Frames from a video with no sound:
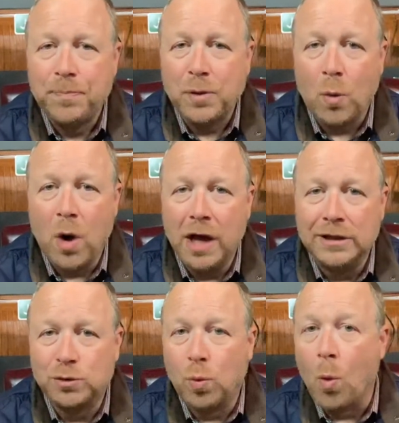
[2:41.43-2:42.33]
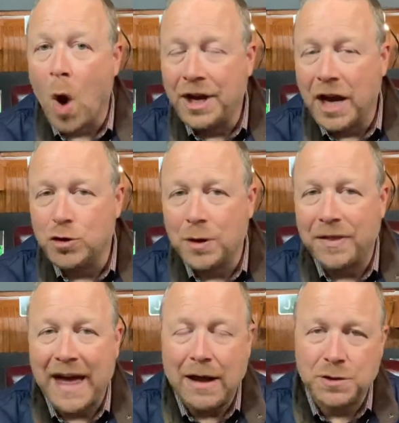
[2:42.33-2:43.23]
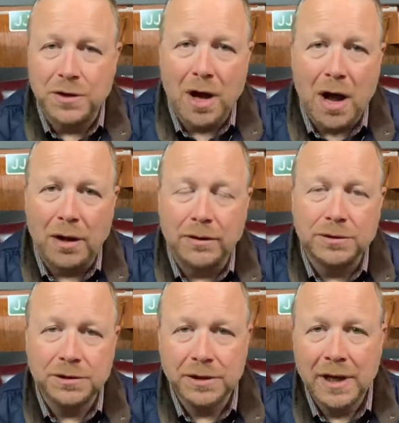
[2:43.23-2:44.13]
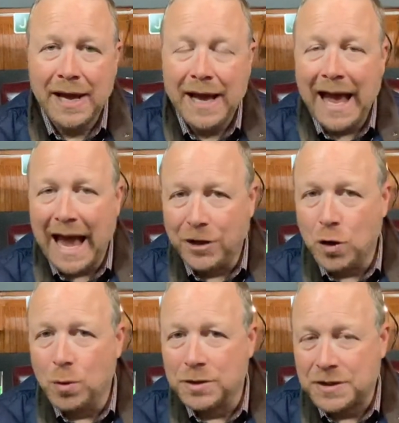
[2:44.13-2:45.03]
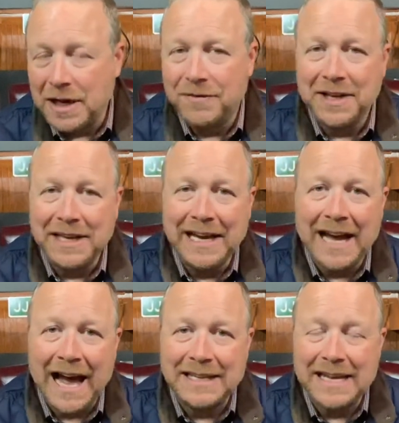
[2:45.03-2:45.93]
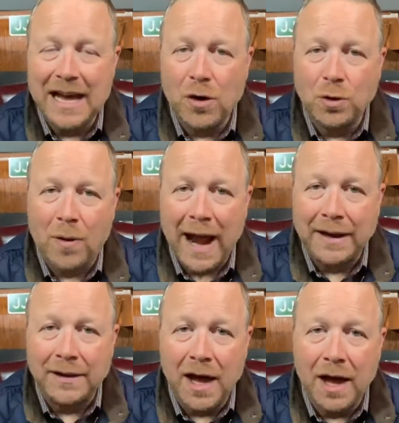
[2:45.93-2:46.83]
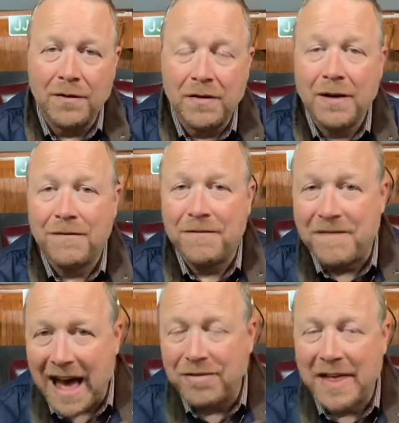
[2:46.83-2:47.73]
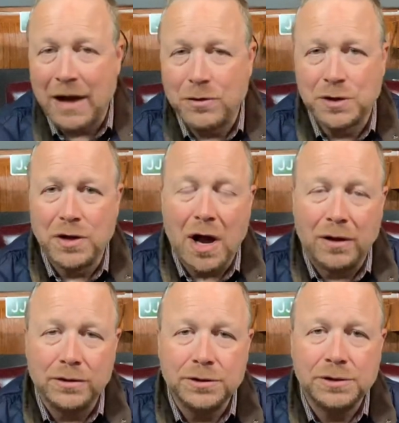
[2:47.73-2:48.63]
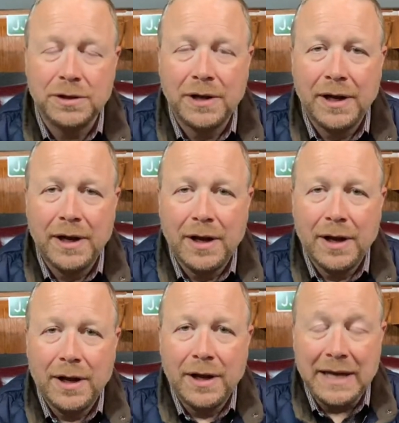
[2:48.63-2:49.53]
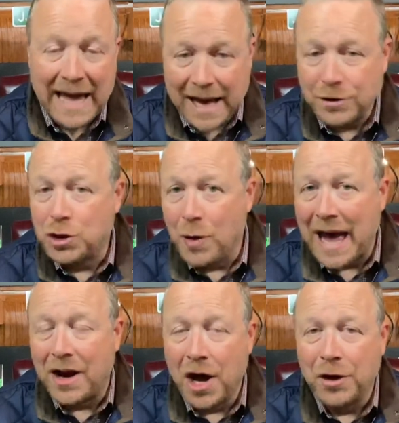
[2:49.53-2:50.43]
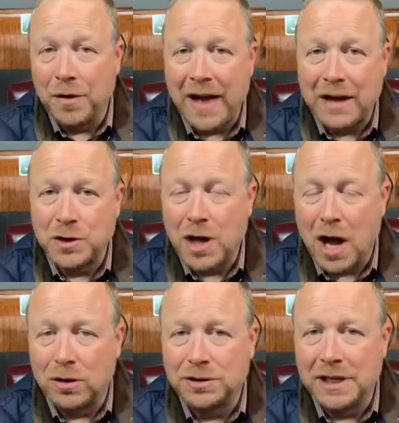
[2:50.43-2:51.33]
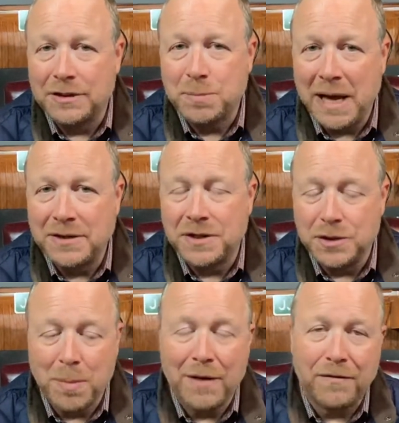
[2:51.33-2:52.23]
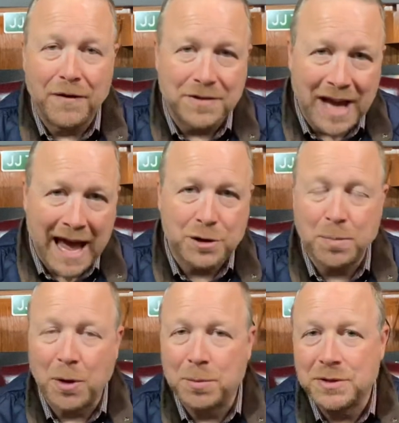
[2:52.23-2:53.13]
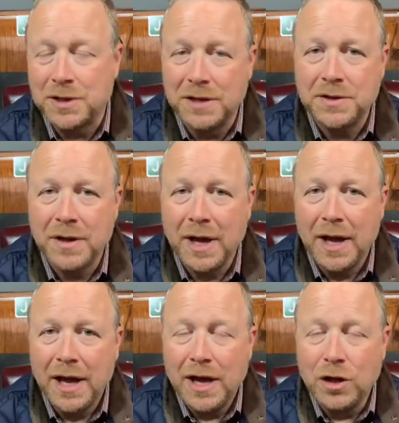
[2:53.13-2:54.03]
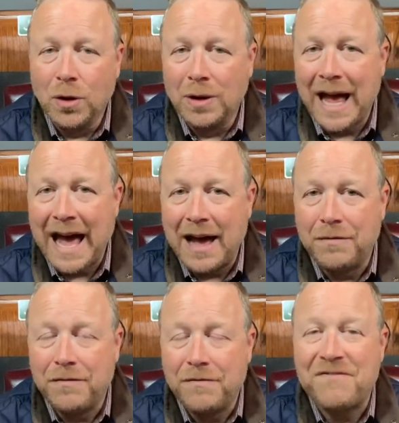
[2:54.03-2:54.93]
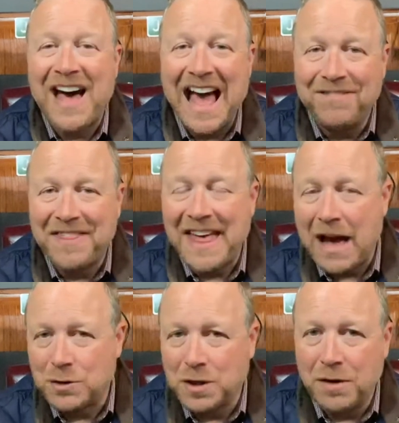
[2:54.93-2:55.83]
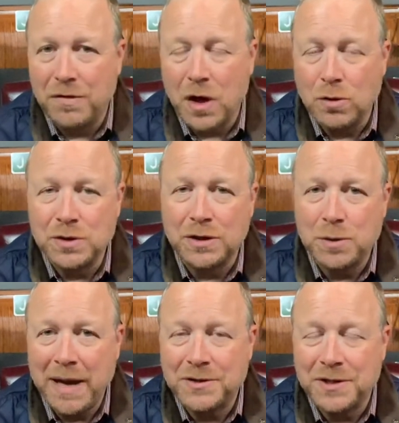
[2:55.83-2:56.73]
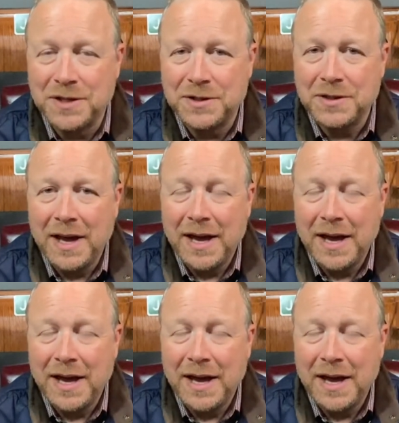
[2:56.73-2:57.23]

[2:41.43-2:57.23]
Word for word: was $100,000 and you received an EIDL grant of $5,000, yes, you had $100,000 in expenses, but for tax purposes, you'll have 5,000 of those expenses